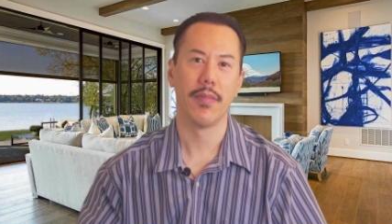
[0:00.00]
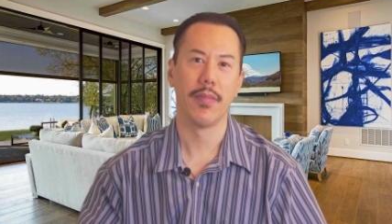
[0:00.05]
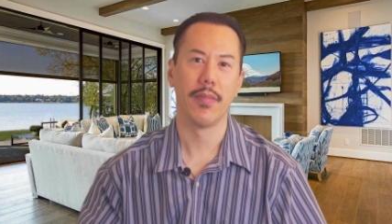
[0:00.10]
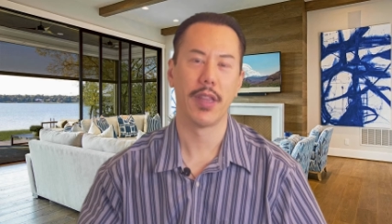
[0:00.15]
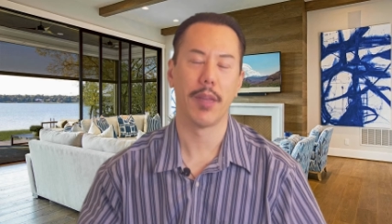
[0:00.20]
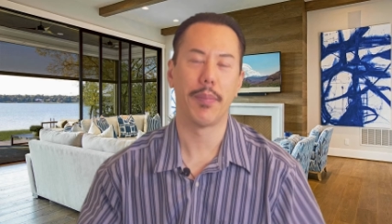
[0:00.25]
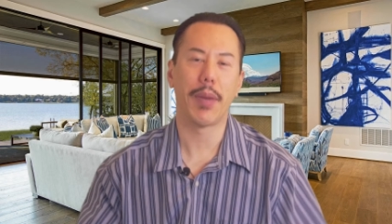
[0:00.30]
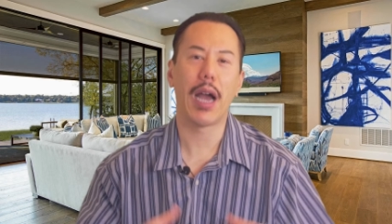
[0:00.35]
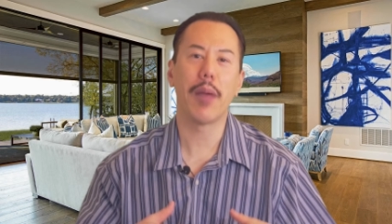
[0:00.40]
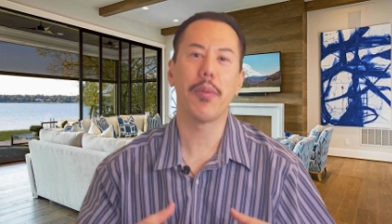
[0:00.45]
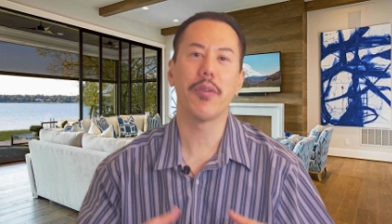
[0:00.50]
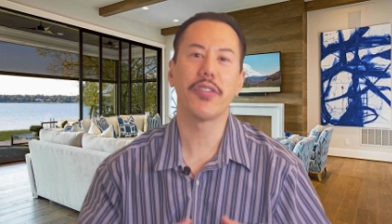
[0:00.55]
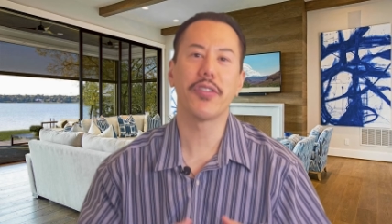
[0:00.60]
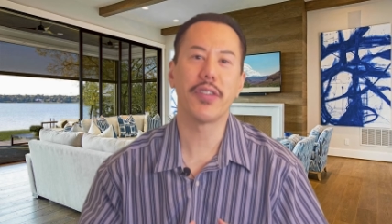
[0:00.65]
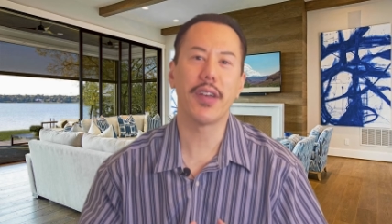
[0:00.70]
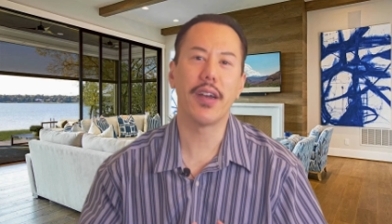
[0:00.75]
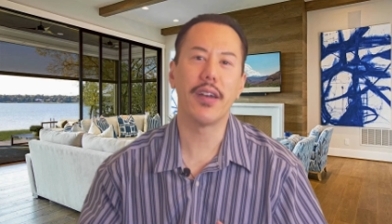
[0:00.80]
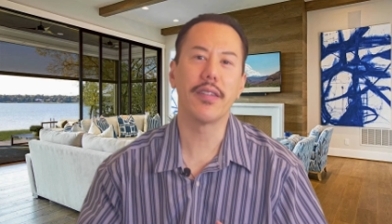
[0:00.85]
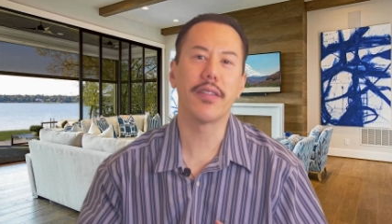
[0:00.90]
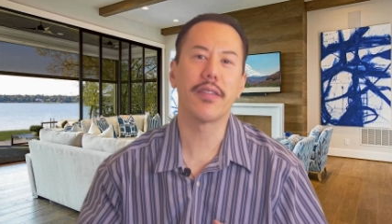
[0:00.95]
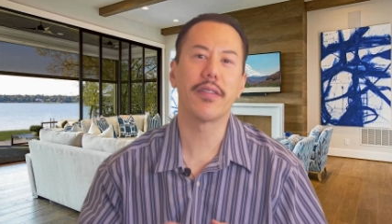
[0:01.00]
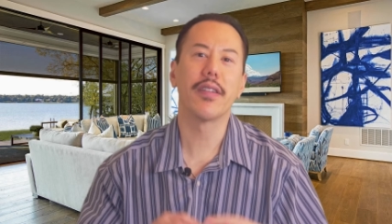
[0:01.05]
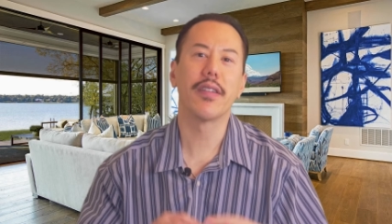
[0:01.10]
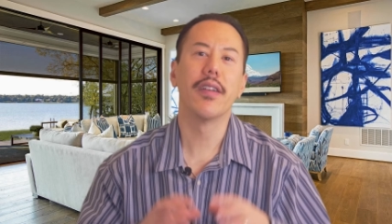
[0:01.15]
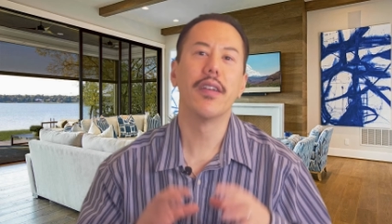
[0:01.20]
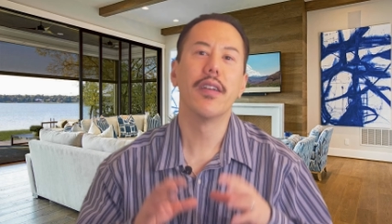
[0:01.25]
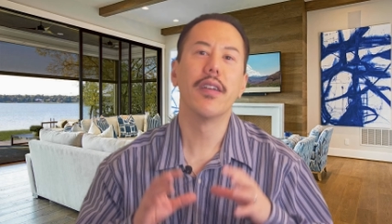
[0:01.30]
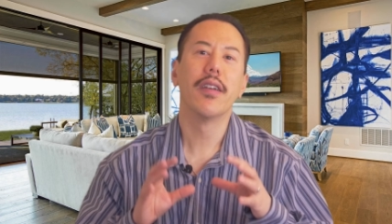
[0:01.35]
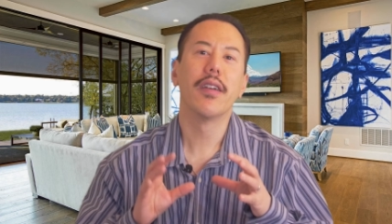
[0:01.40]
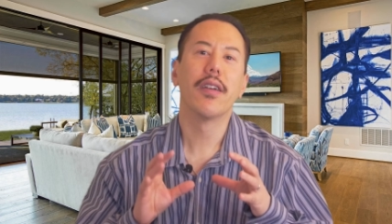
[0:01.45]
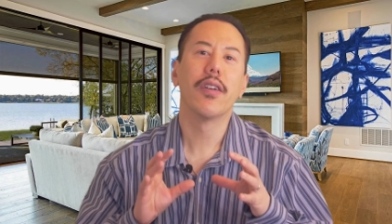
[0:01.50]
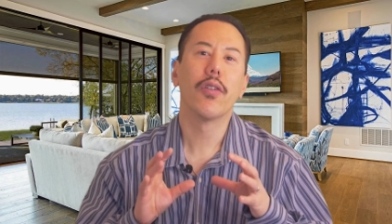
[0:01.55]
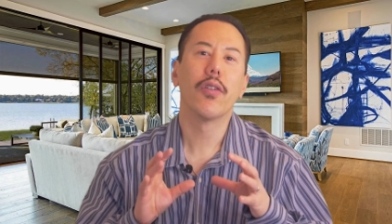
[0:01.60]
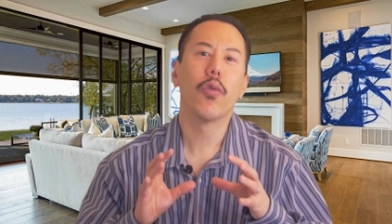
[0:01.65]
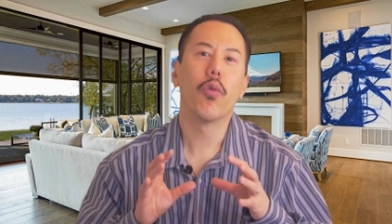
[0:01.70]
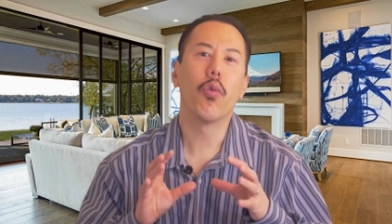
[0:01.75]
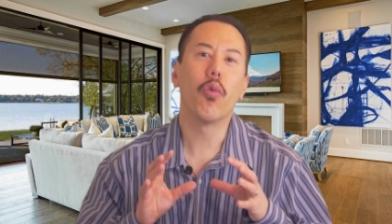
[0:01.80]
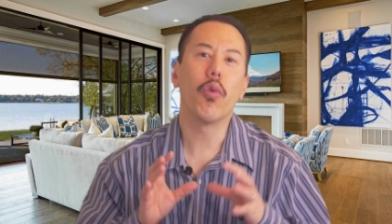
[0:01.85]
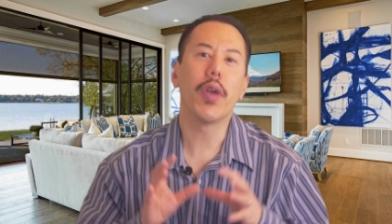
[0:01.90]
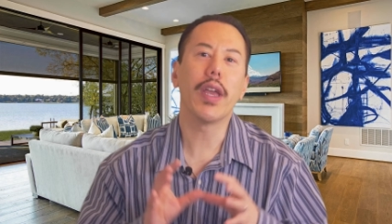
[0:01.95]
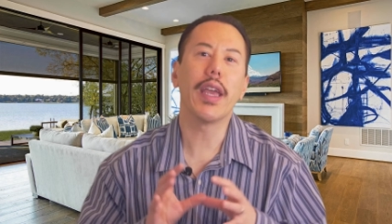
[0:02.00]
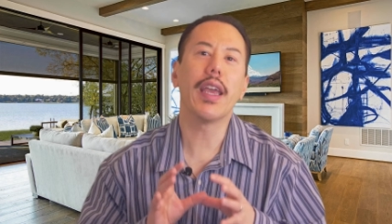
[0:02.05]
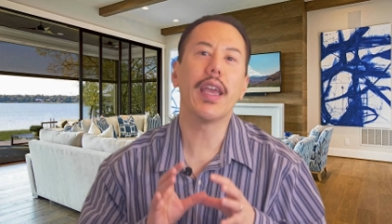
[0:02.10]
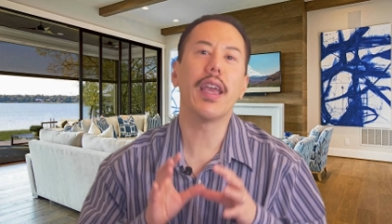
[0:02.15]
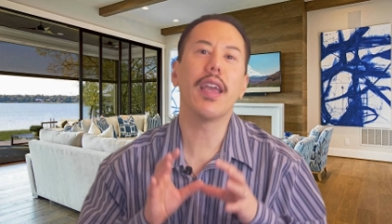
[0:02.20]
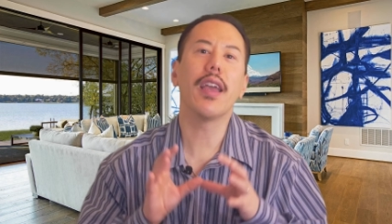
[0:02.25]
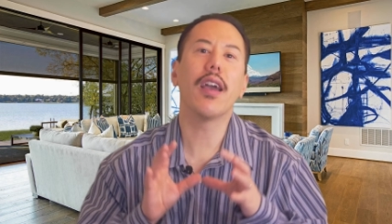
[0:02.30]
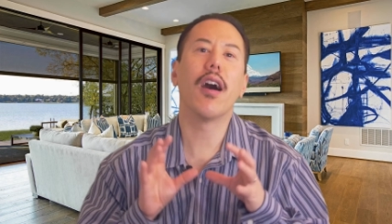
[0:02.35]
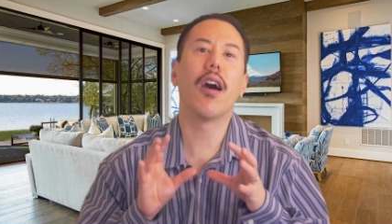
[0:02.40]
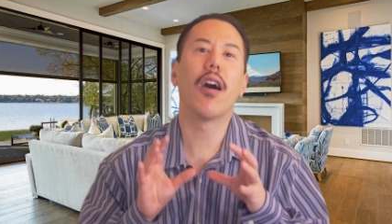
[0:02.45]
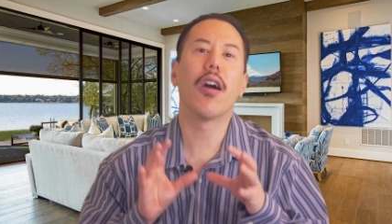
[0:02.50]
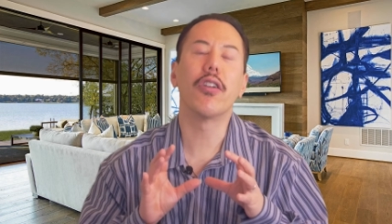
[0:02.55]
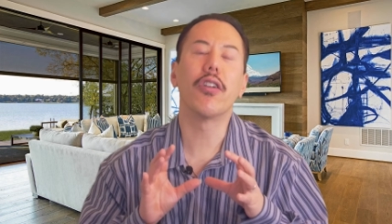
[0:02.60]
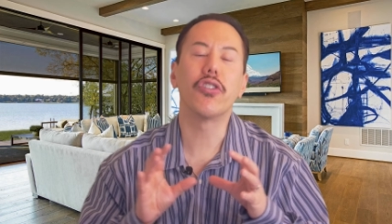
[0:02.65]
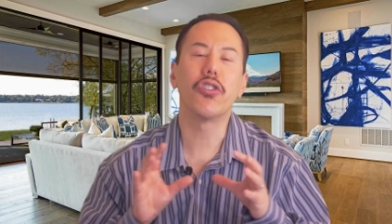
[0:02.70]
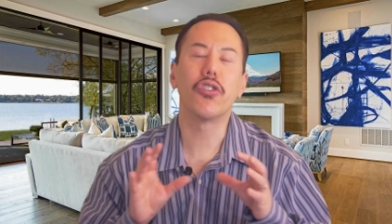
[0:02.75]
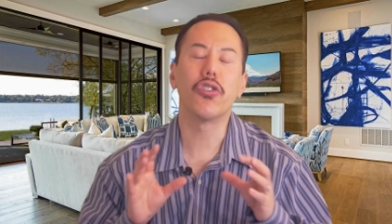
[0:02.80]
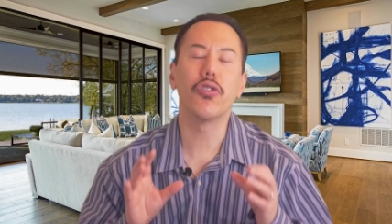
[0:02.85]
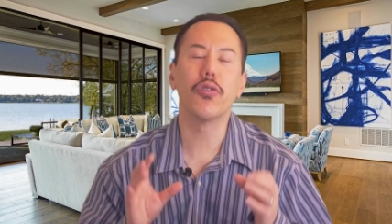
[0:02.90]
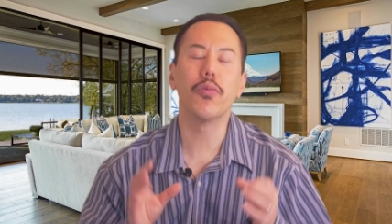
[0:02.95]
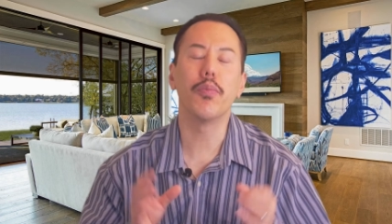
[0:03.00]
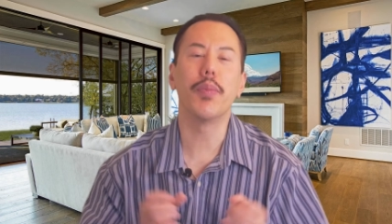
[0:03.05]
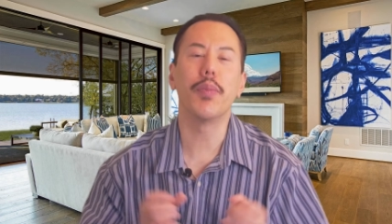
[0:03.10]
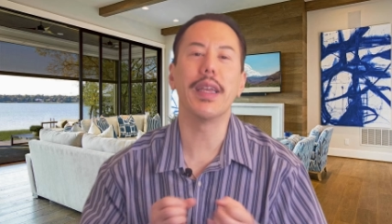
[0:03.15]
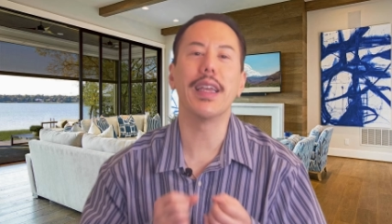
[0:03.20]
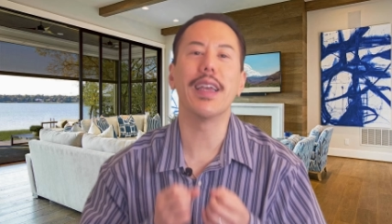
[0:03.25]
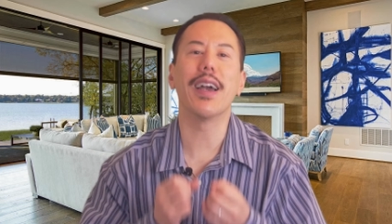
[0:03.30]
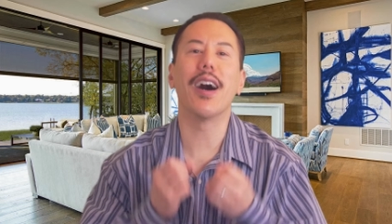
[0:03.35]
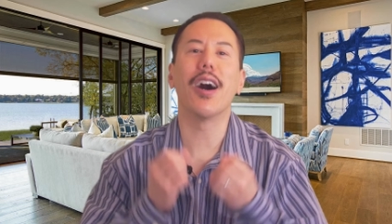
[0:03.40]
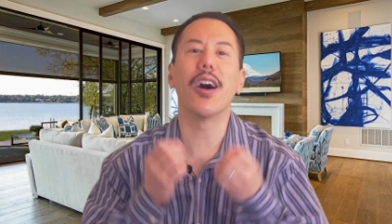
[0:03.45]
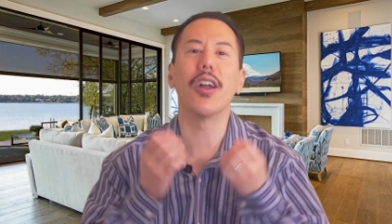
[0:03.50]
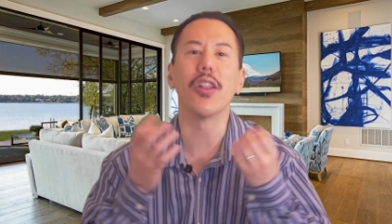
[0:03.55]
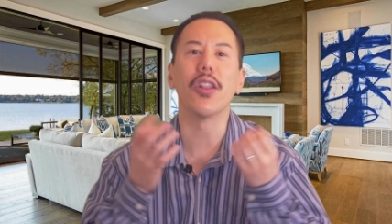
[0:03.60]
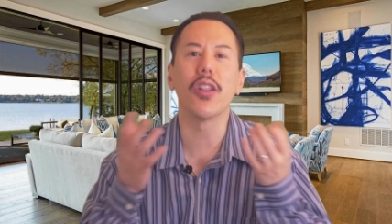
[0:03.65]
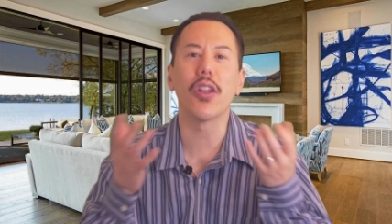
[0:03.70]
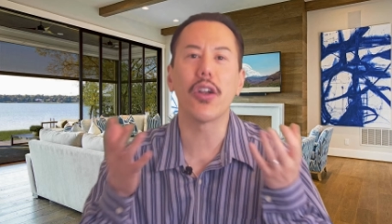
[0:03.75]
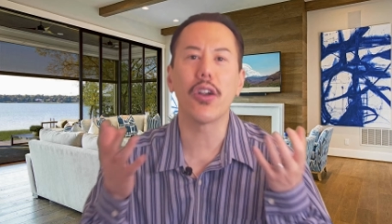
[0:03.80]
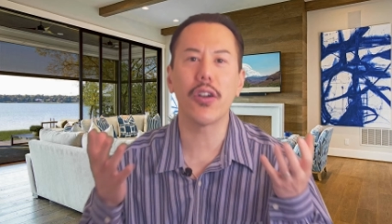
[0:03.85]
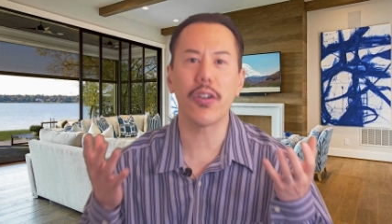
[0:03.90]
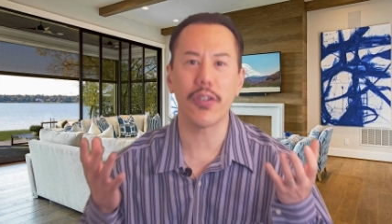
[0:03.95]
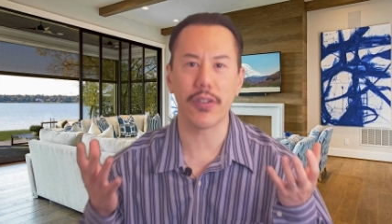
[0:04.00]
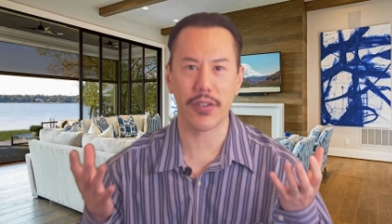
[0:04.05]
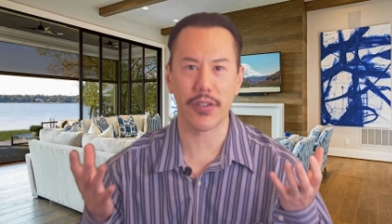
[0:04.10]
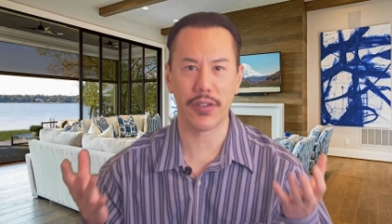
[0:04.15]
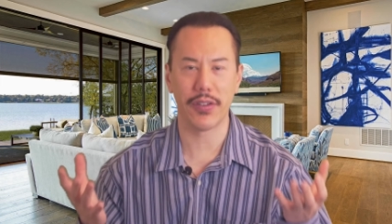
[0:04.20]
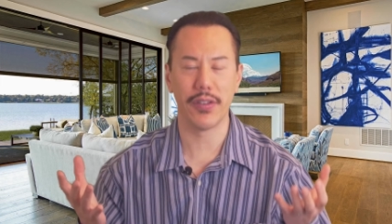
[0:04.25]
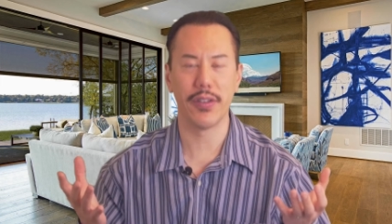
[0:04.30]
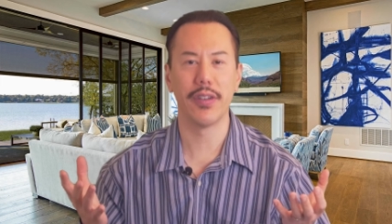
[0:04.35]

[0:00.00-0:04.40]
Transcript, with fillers: The Bible says we are to be alert,